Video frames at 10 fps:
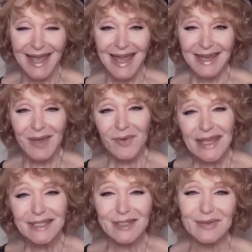Now, what
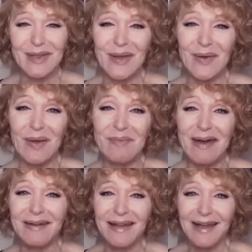I do know
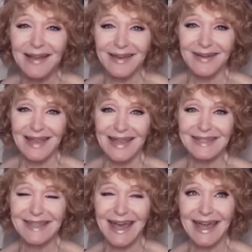about color
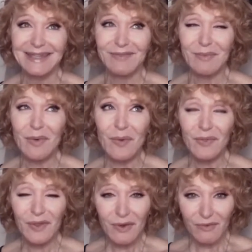is that from all
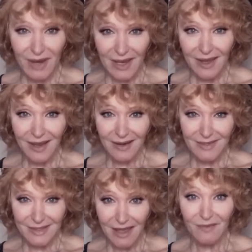the great
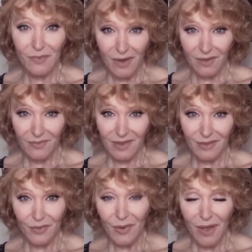colorists I've worked with
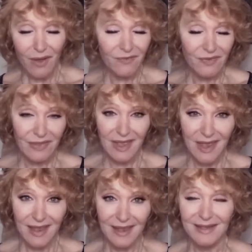over the
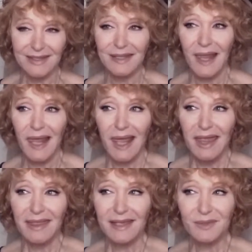years,
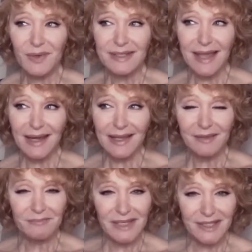there's always that little
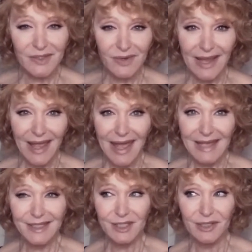mystery
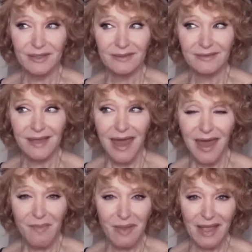as to the
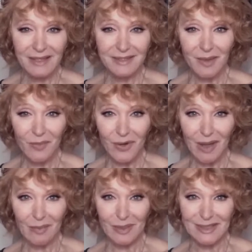hair being somewhat
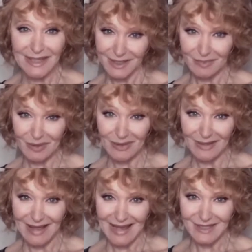
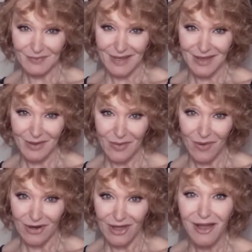unpredictable as we go
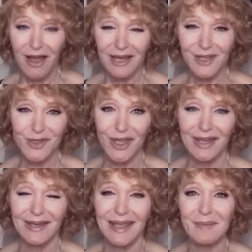on our color
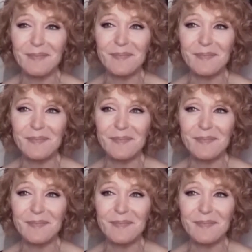journey.